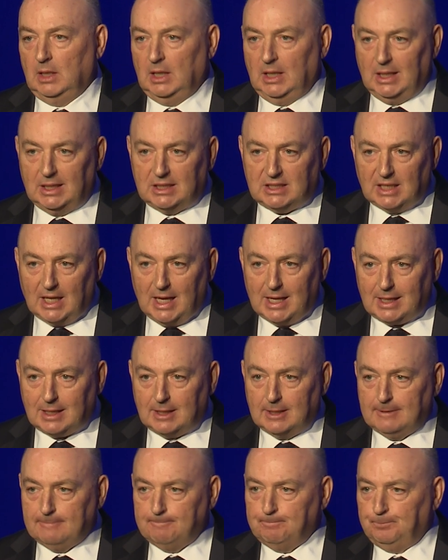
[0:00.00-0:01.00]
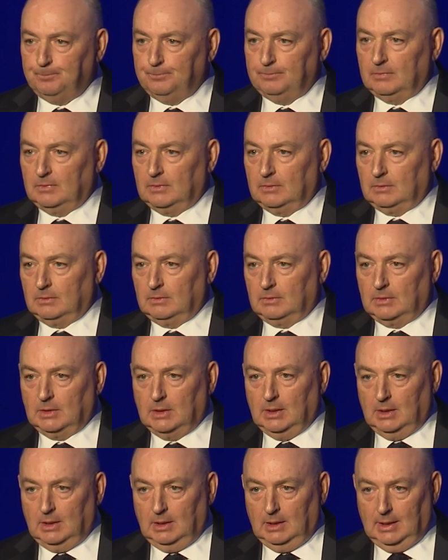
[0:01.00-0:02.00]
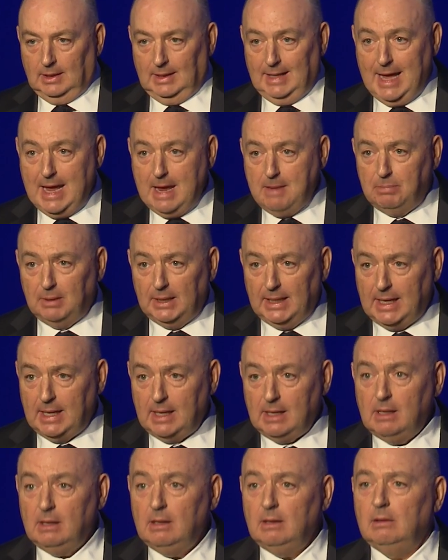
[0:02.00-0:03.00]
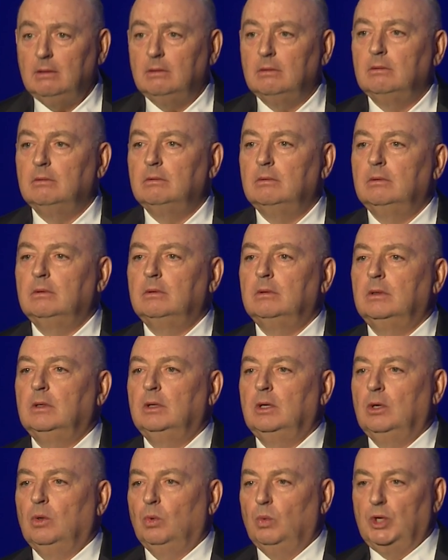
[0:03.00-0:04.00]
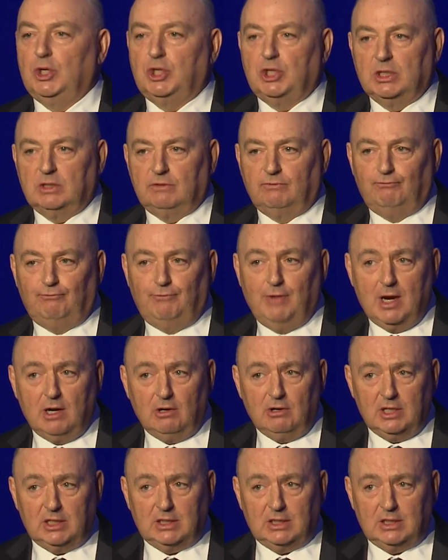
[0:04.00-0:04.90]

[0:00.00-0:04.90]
It's like labeling, which is very